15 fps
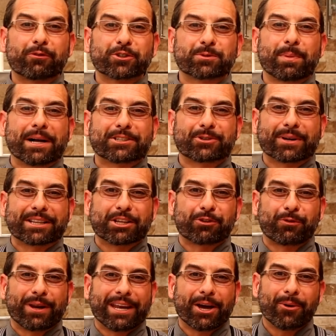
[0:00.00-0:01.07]
for sponsoring this
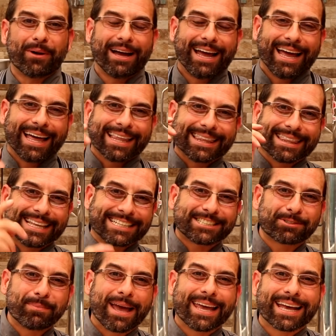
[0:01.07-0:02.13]
video.
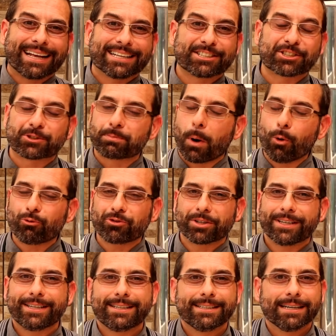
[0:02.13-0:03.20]
Let's make smoked
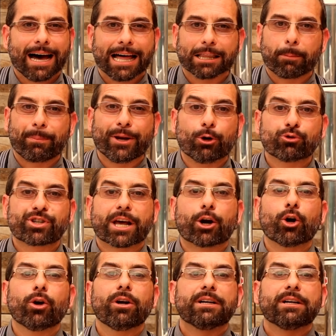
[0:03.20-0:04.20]
jalapeno cheddar